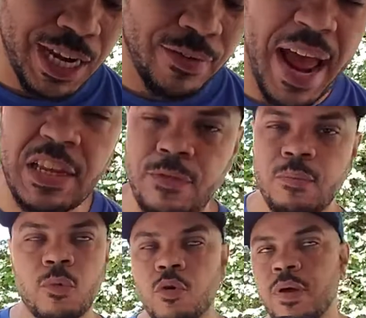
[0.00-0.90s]
I never ask for
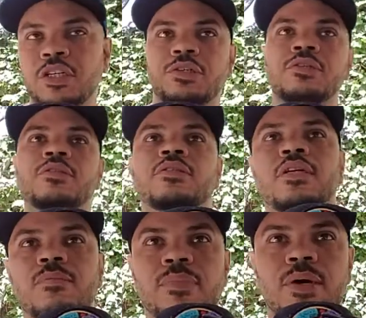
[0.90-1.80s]
more pictures.
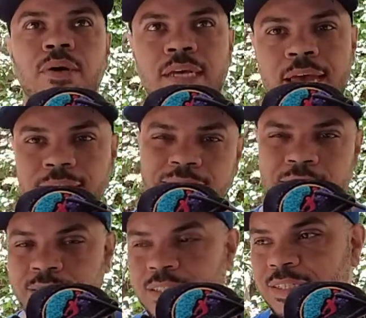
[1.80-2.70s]
Well, he has a
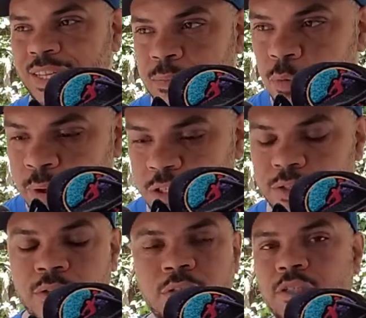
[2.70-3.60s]
tendency to send more
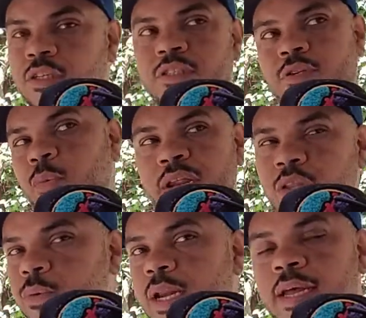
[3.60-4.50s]
pictures. It's just the way to
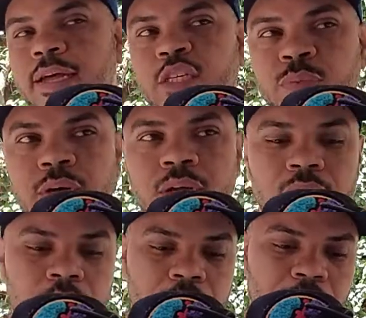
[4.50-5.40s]
do it, I guess. But
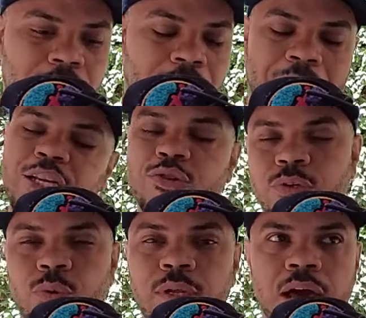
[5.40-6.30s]
I
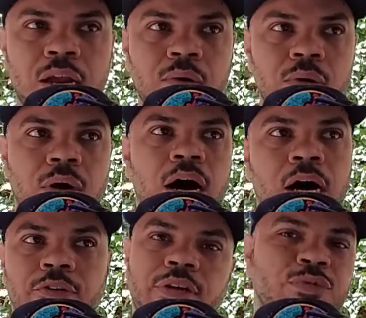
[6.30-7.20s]
trust Juliano
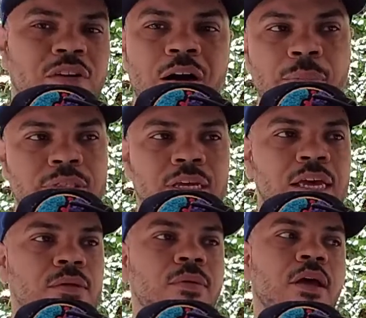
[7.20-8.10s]

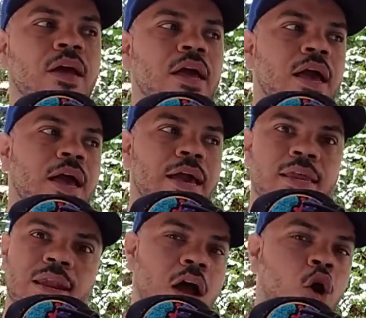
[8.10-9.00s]
125%,
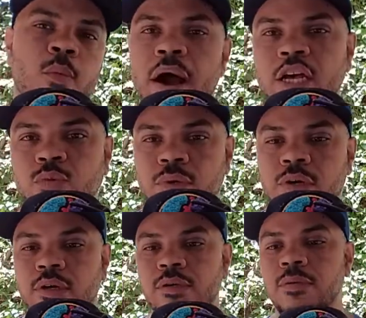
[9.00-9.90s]
and I go by his
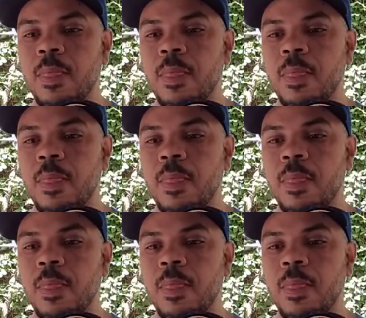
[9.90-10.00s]
word.